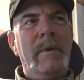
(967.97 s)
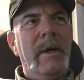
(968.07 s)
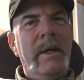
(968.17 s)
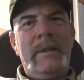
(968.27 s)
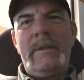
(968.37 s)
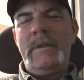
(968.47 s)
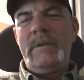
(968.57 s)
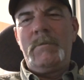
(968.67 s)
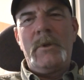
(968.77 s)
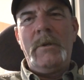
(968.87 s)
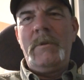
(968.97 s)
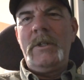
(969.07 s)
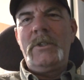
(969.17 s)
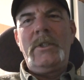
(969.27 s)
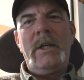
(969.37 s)
I can pretty
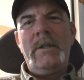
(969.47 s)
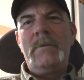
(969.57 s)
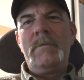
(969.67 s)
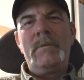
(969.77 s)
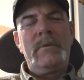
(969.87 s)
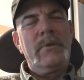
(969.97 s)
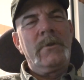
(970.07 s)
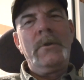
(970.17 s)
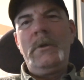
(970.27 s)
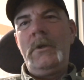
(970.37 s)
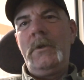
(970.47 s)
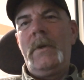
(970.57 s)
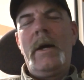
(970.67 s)
much tell them, screw you,